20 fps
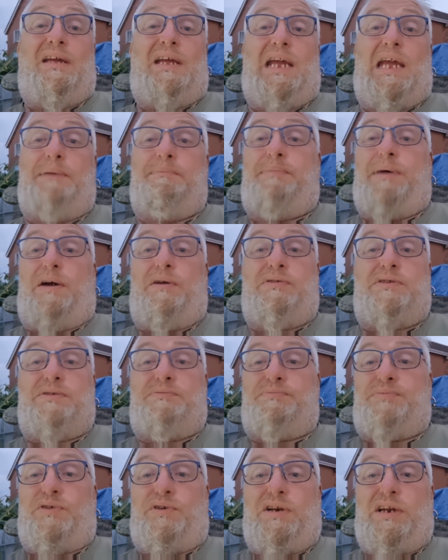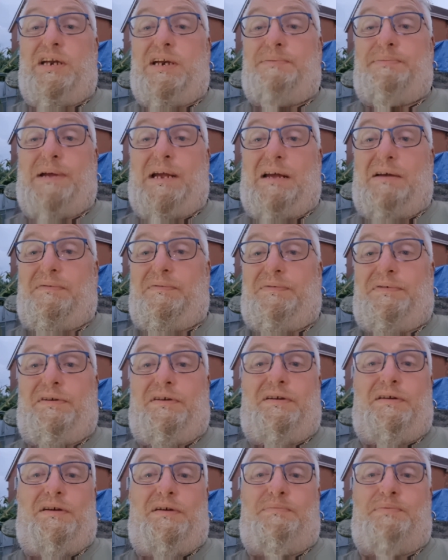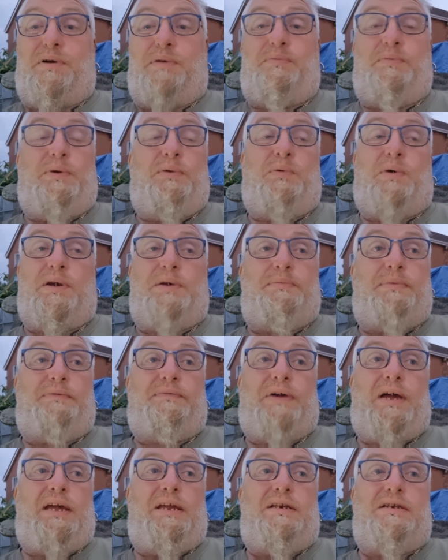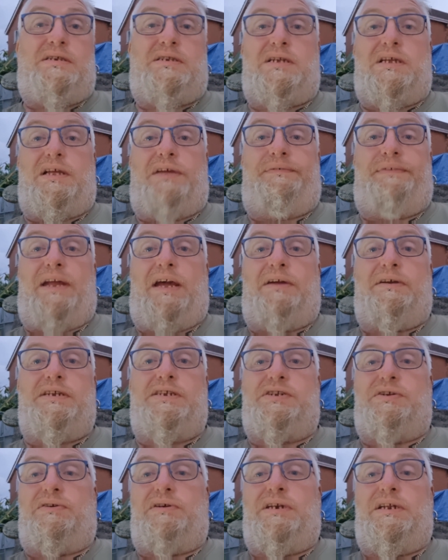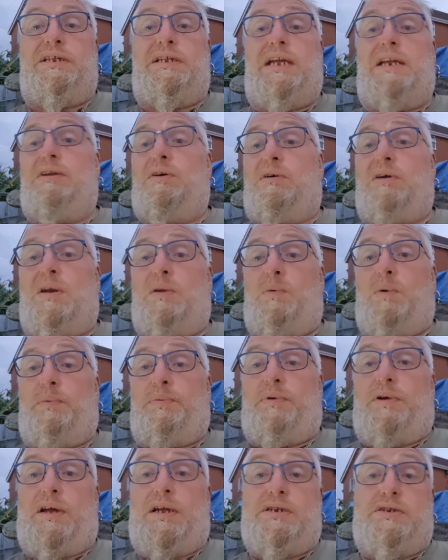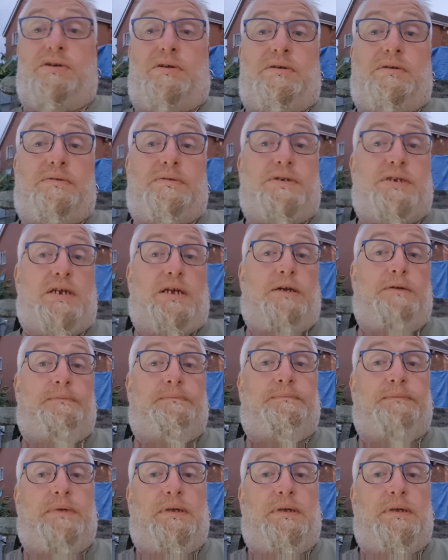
getting poked and prodded about for a problem with one of my veins that they've now decided they're not going to operate on. So